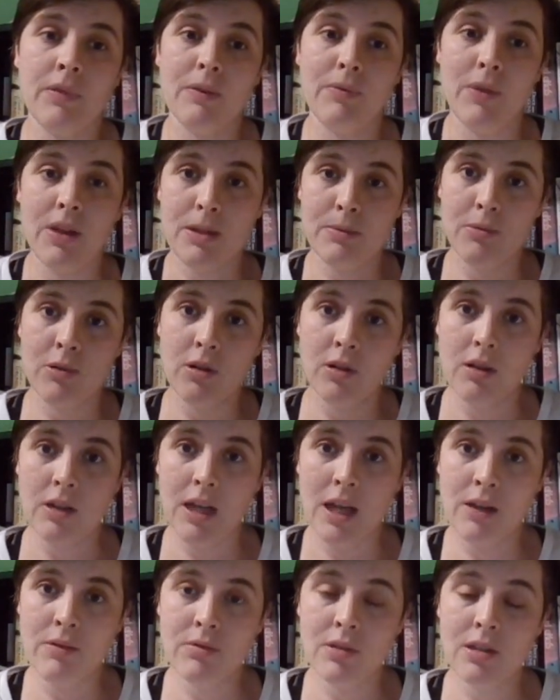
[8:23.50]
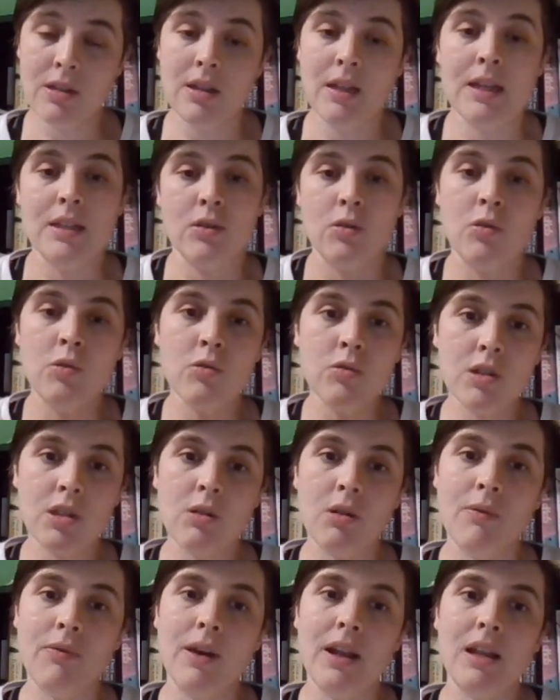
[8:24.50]
Facebook accounts. It's
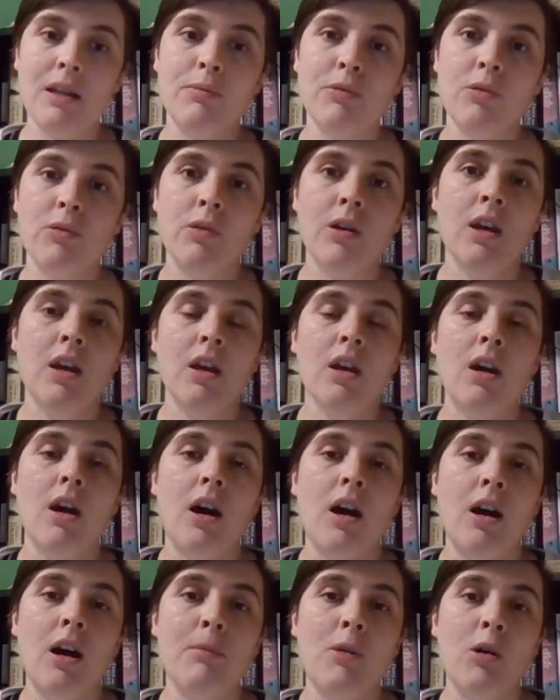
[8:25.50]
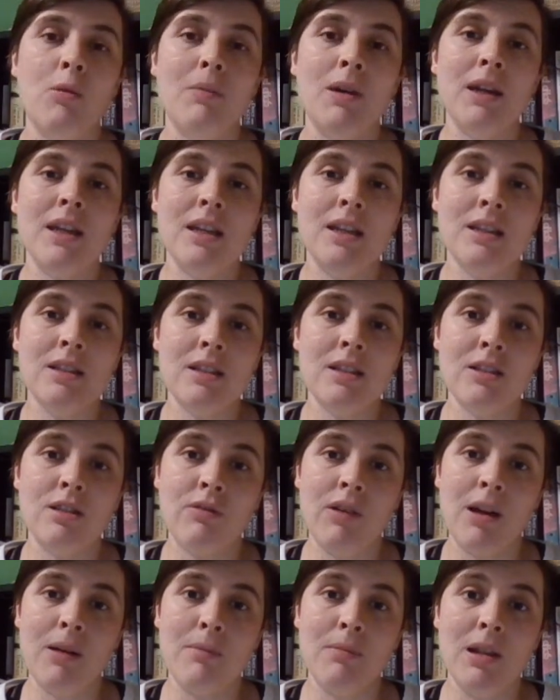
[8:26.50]
also available on my
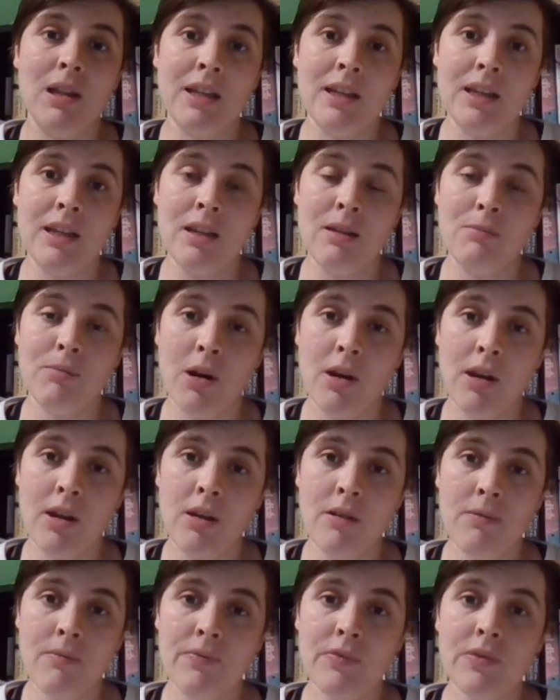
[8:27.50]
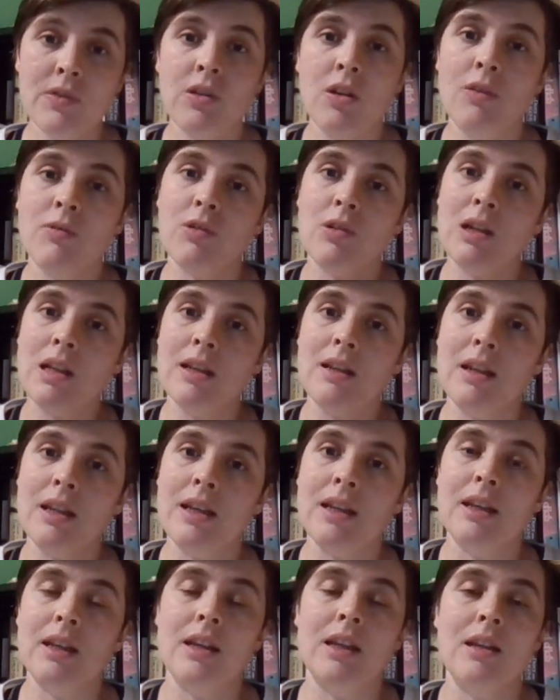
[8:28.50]
Instagram link in bio. So if you click the
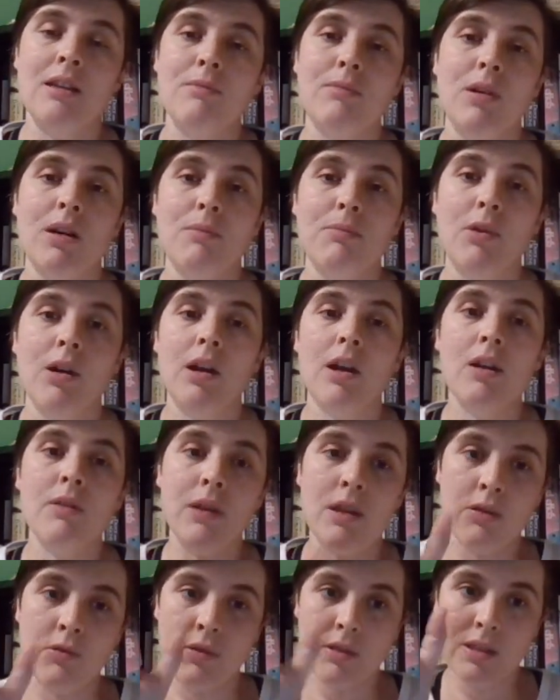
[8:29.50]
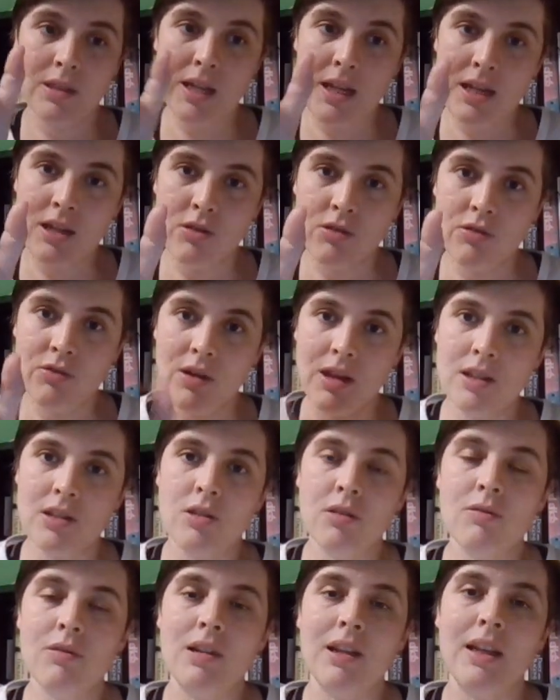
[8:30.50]
link in my bio, it will take you straight
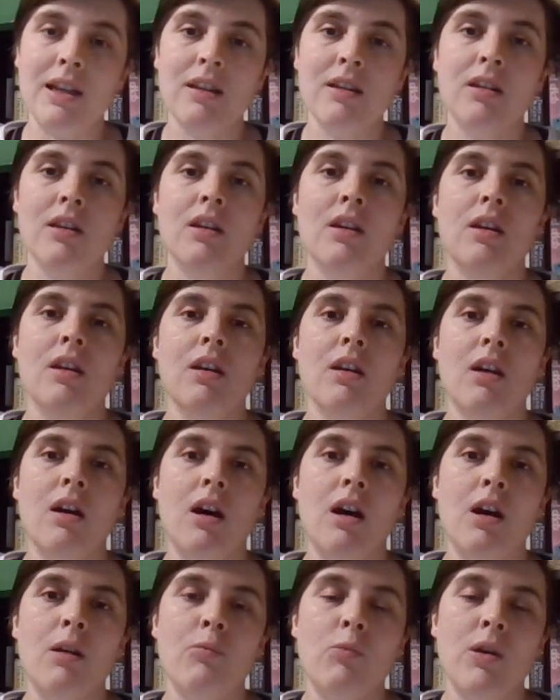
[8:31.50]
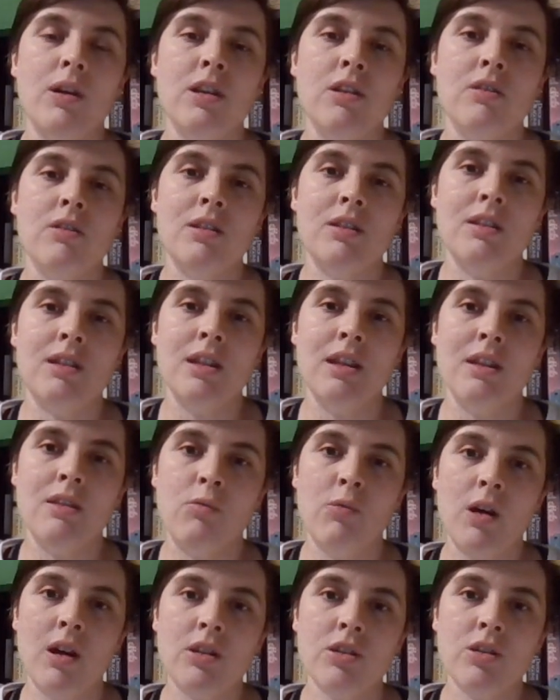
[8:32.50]
to the link where you can see
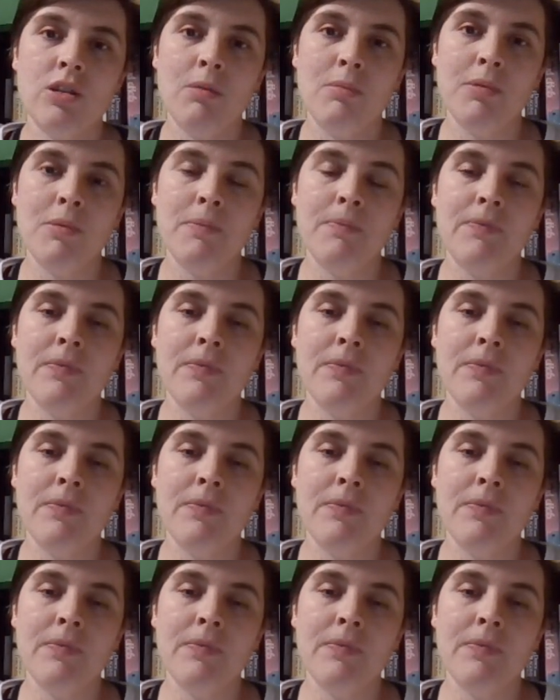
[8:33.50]
the workshop.